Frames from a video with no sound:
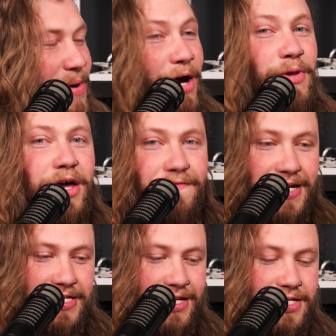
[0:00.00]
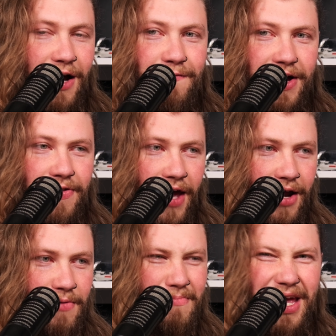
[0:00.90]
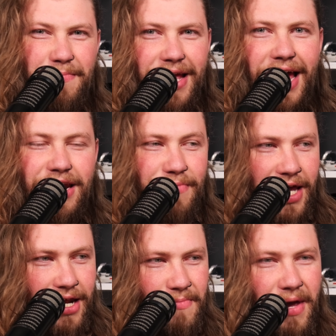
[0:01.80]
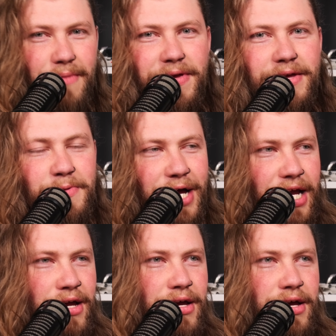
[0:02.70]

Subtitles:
But I would love to see stuff like that, or maybe animated, maybe like